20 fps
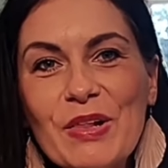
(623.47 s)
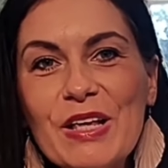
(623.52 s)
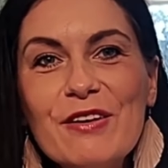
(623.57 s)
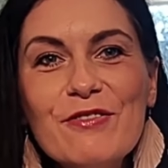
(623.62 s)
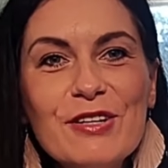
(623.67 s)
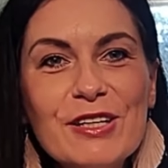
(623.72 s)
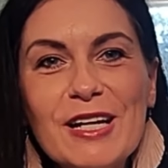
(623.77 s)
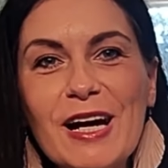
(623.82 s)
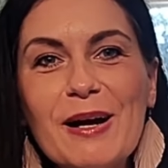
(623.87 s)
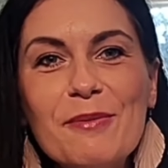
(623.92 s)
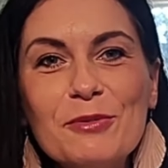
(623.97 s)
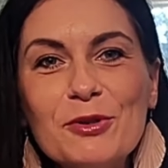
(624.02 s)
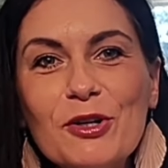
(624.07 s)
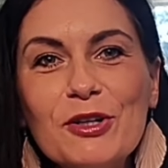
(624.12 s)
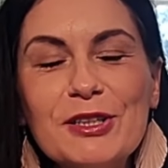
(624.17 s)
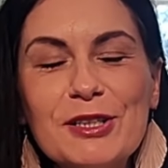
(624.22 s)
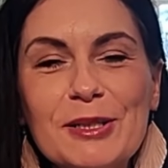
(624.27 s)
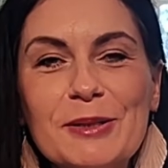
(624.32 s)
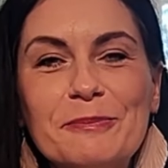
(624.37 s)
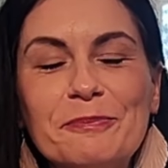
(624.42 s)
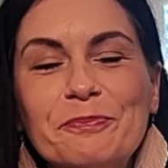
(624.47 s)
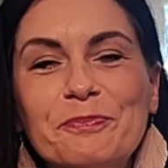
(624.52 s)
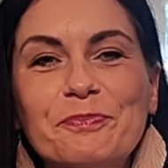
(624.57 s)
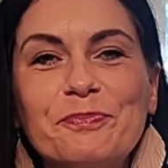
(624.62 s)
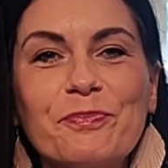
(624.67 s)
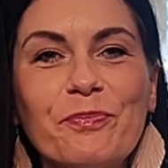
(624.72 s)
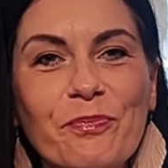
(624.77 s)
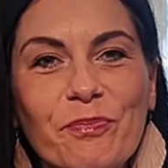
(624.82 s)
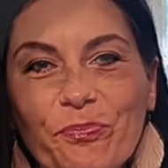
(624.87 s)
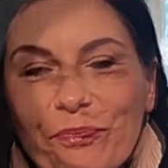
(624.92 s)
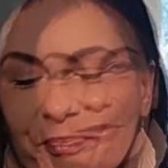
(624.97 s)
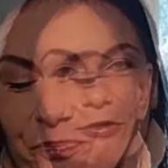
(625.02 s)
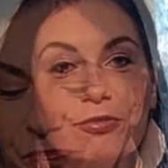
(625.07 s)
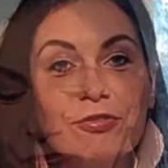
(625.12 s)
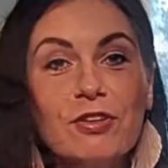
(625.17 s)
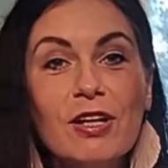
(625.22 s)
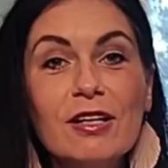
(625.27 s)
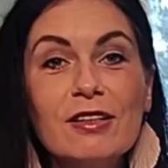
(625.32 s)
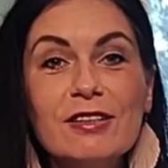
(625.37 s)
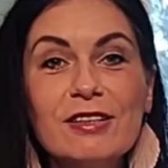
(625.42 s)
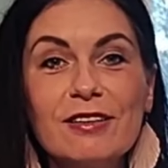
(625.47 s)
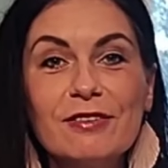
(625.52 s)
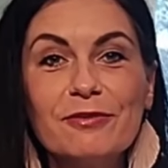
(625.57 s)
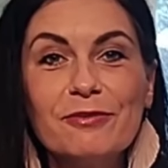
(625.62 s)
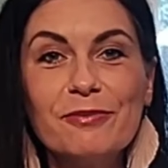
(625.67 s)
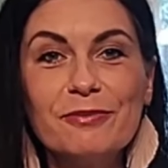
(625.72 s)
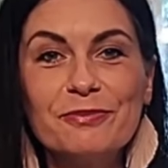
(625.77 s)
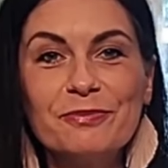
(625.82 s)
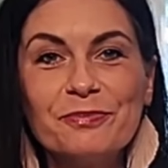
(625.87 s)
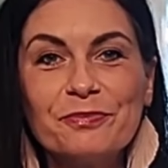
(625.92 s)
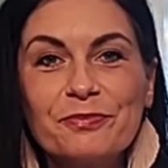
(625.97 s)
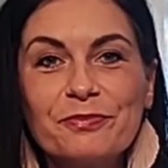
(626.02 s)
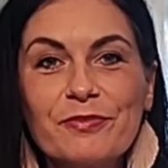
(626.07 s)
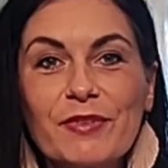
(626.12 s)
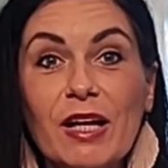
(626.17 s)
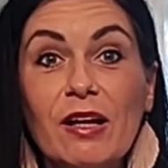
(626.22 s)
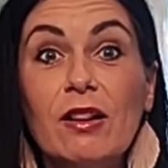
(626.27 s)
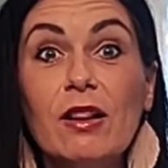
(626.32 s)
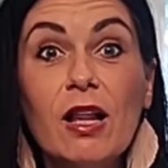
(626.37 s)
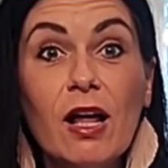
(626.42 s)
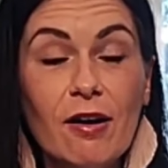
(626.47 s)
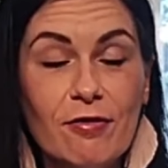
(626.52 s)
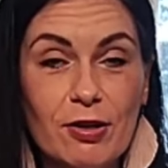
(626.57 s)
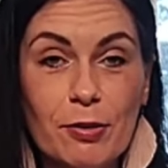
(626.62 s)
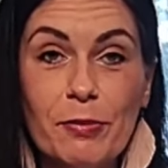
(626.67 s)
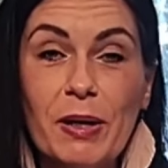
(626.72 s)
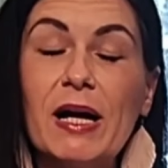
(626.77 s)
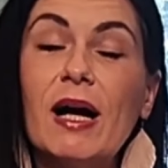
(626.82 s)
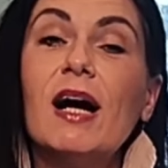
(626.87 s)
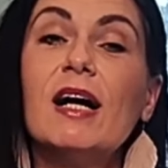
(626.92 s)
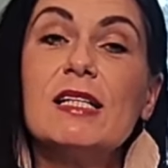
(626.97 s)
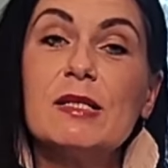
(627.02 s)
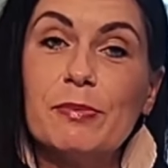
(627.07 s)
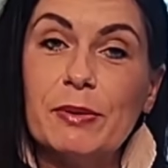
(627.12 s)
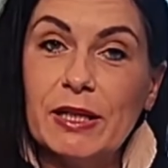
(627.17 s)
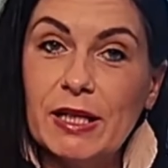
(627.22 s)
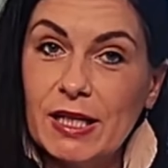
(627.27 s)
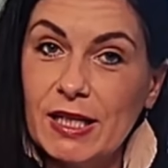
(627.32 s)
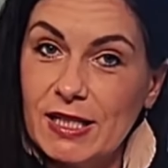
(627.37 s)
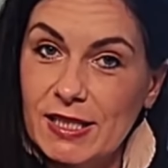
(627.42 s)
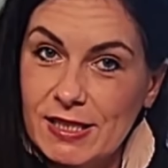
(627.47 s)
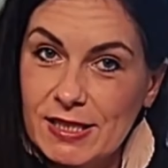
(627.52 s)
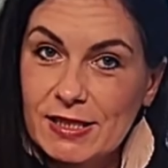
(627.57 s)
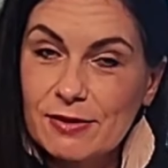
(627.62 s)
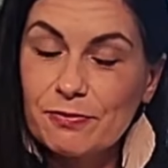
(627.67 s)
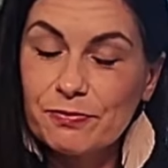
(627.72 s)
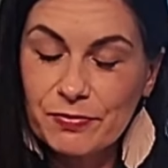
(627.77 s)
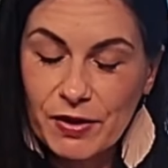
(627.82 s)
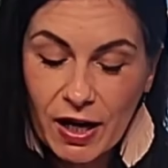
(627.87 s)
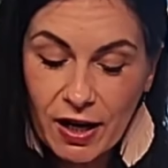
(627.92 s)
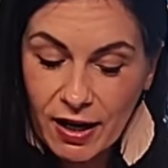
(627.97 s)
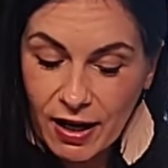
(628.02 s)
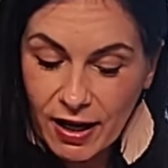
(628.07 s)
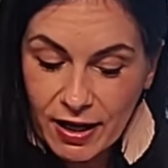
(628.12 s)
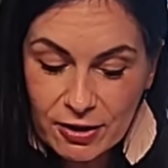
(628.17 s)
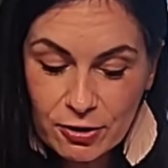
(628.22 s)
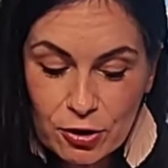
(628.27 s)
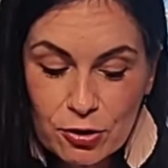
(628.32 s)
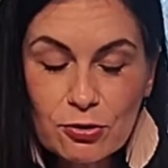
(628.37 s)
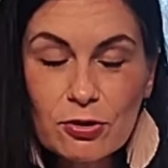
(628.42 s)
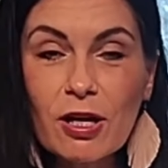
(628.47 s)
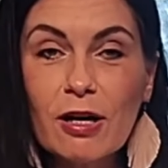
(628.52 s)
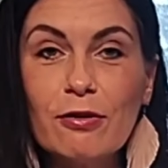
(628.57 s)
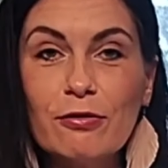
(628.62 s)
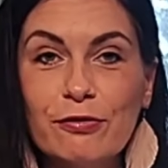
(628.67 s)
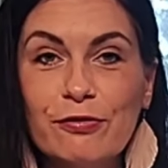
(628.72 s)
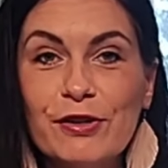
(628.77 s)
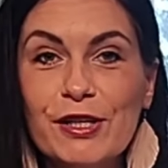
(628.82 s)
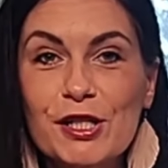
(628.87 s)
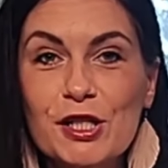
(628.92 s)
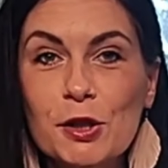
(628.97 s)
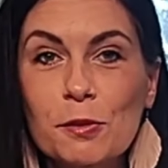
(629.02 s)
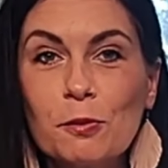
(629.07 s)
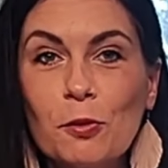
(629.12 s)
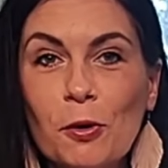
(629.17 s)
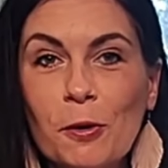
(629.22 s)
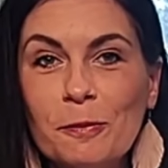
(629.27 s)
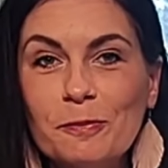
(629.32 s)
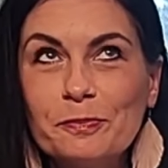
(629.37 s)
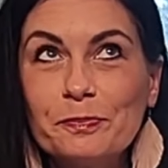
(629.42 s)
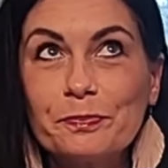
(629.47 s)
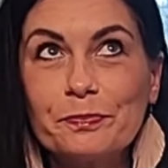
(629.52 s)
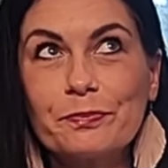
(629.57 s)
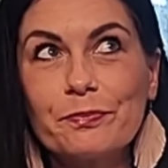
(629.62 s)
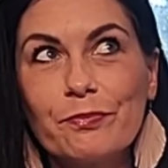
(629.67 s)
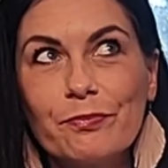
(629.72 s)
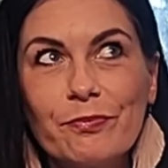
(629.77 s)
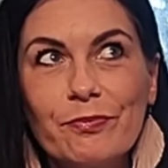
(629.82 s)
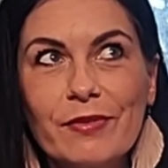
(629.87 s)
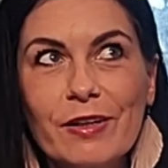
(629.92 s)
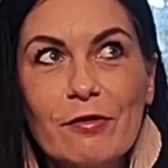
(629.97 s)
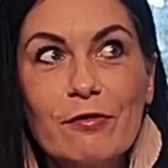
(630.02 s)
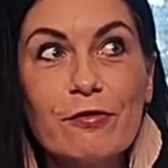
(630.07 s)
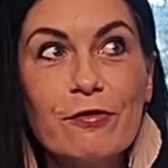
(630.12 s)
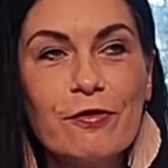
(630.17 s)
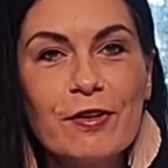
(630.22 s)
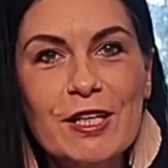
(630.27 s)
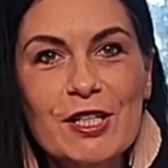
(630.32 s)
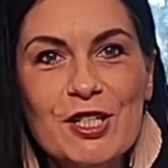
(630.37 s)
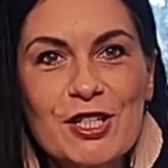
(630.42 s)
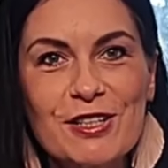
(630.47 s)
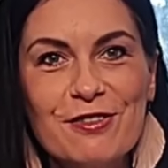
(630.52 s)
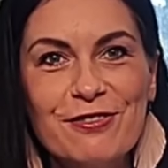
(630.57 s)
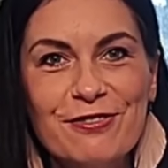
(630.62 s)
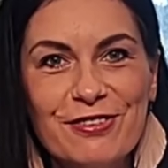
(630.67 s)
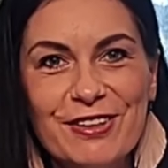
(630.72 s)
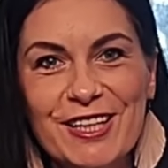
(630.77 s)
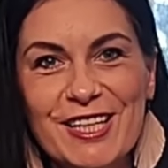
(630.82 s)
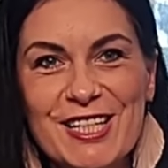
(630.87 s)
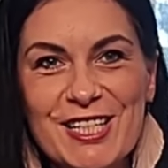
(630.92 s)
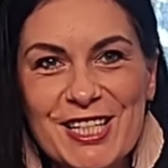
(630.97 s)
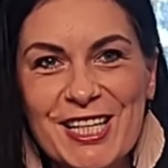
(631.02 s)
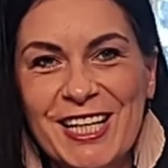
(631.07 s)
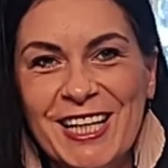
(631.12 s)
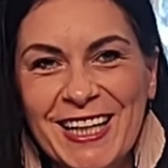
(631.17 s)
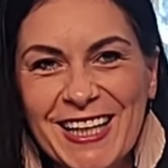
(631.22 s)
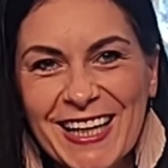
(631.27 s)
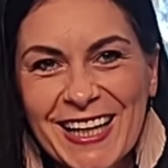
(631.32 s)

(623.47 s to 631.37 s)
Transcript: Even I'm not a Flounder lover, my husband is. I do love fish, more fishy fish.